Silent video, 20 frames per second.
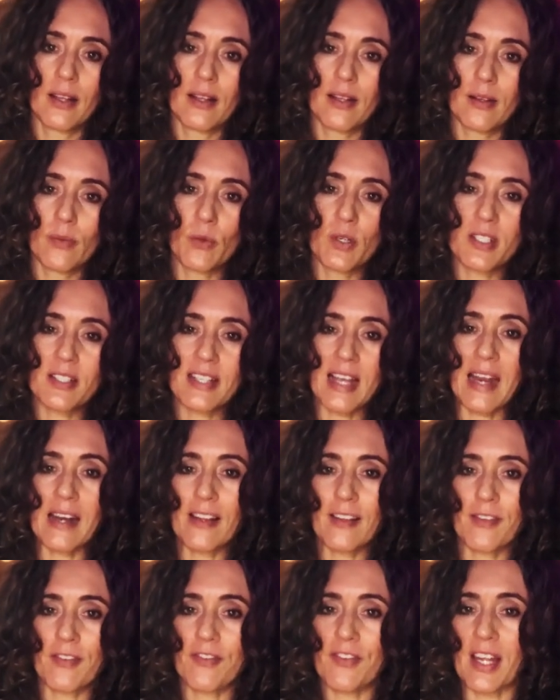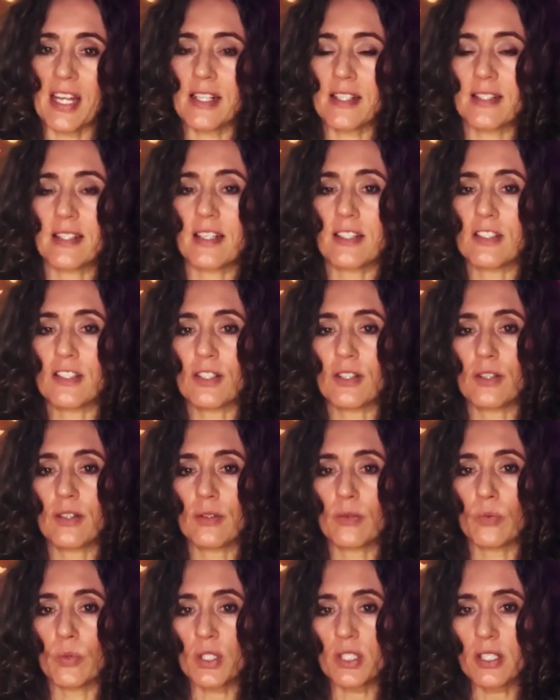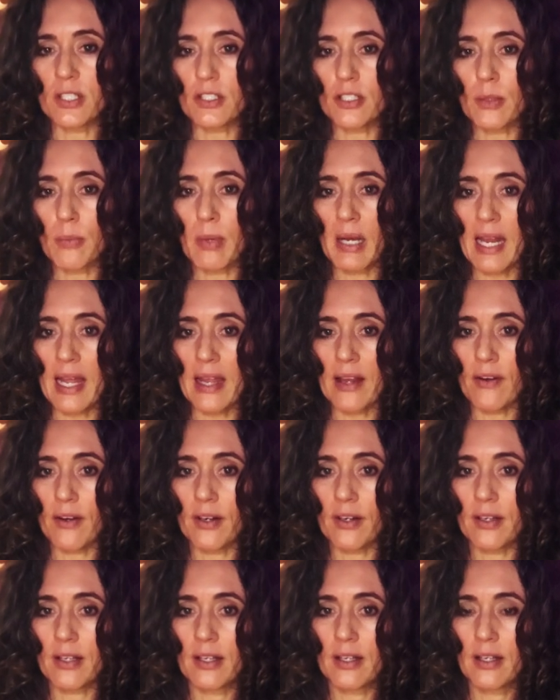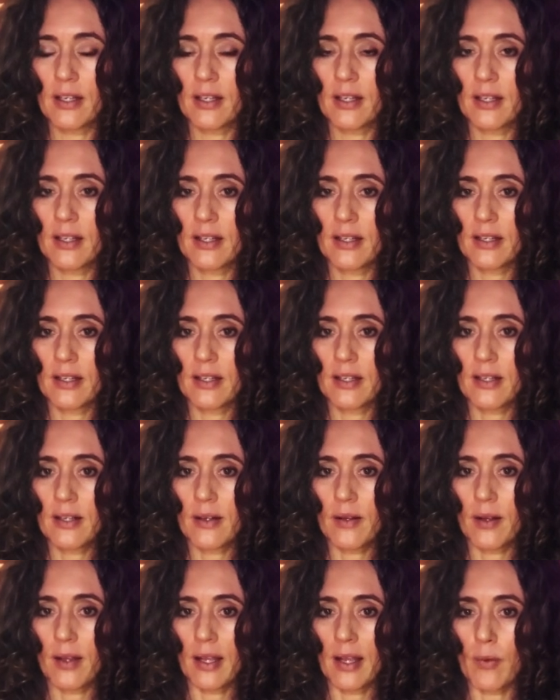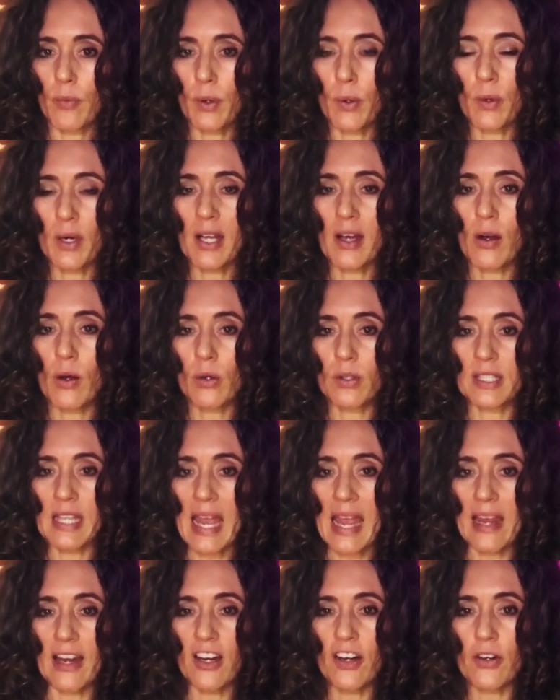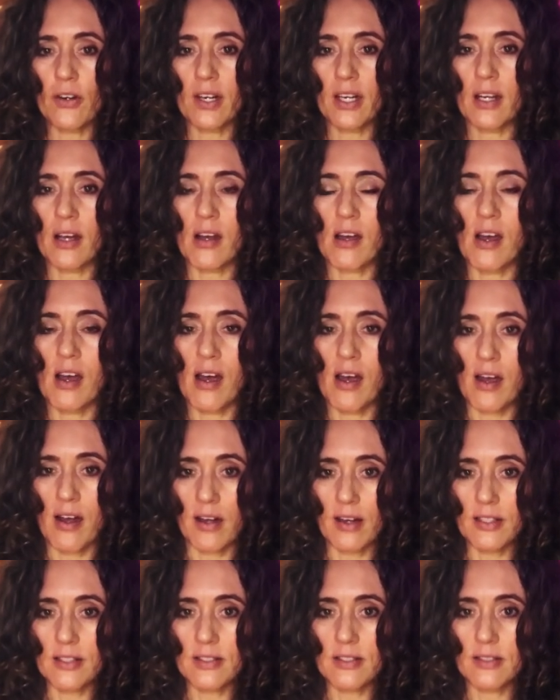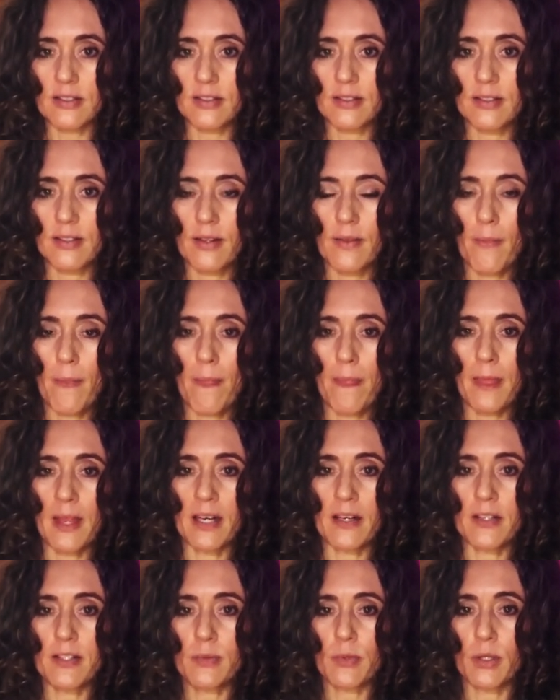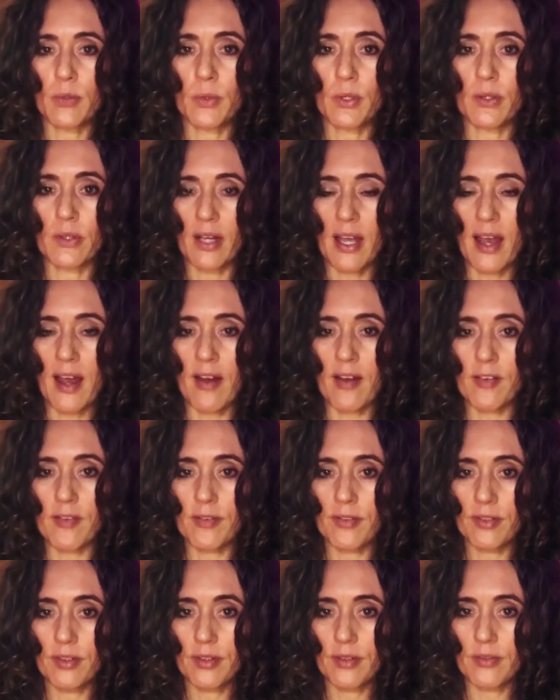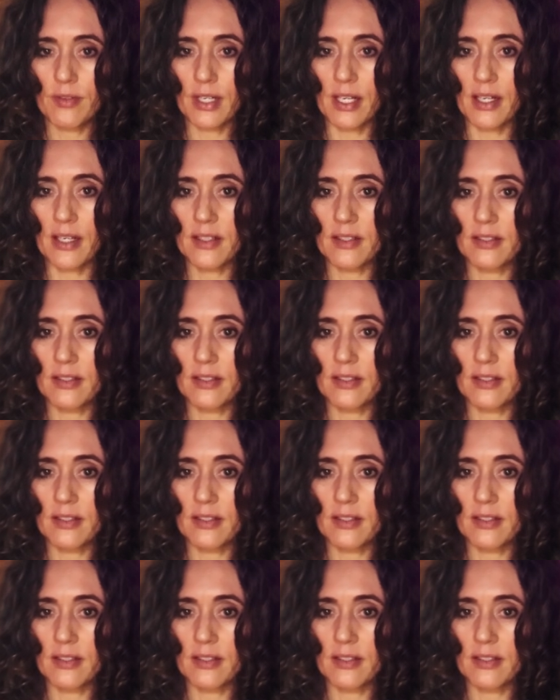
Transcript: Which side of the fence that you're wishing to play on? If we want to hold anger in our heart, that is what we'll have, right?